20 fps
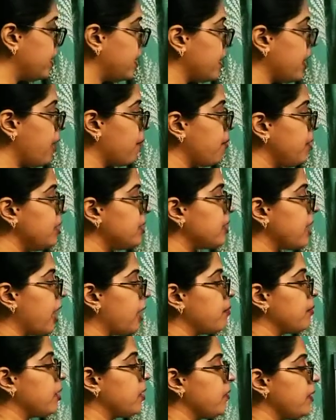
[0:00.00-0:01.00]
enable
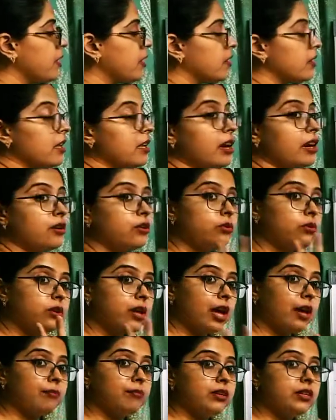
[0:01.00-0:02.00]
timer 1. There are 2
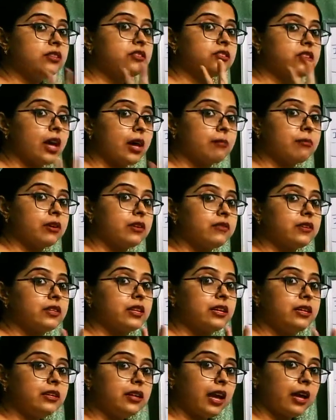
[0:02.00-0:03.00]
timers, timer 1
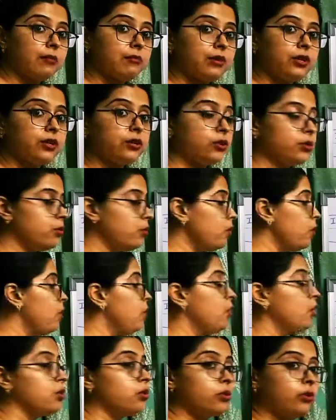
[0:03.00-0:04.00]
and timer 2.
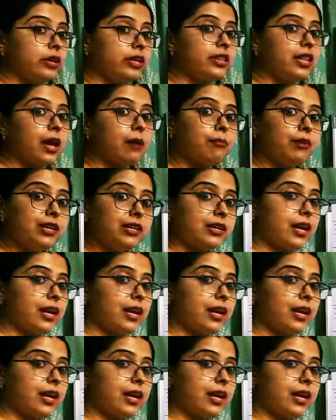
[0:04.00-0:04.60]
To enable